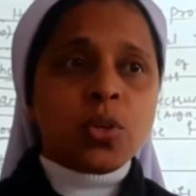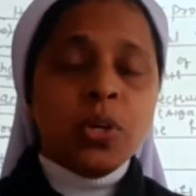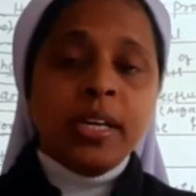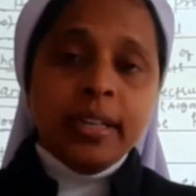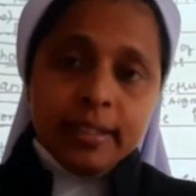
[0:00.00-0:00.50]
So
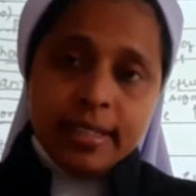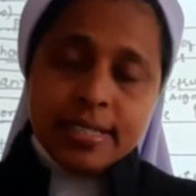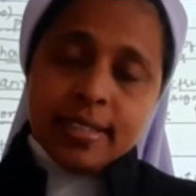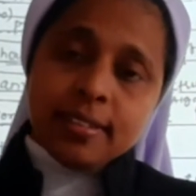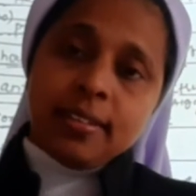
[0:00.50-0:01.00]

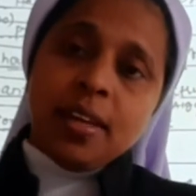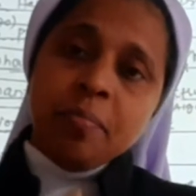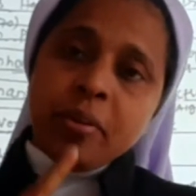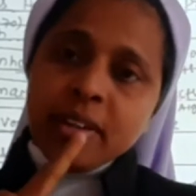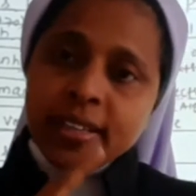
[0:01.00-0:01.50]
these are the
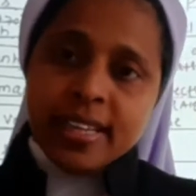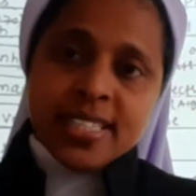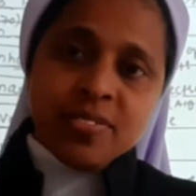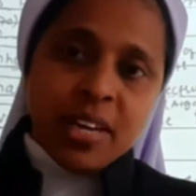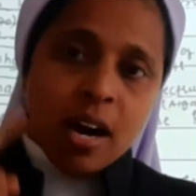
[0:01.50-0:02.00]
important
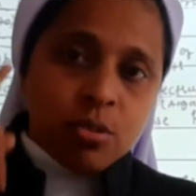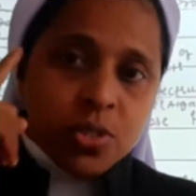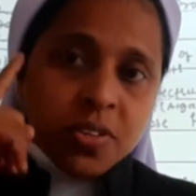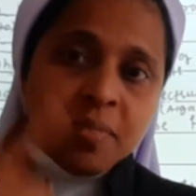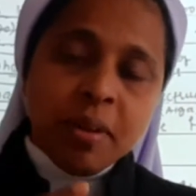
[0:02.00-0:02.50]
things we have
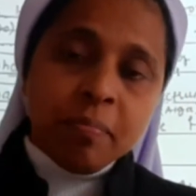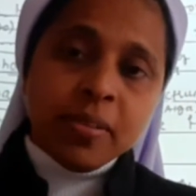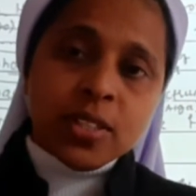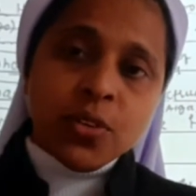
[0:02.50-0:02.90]
to remember.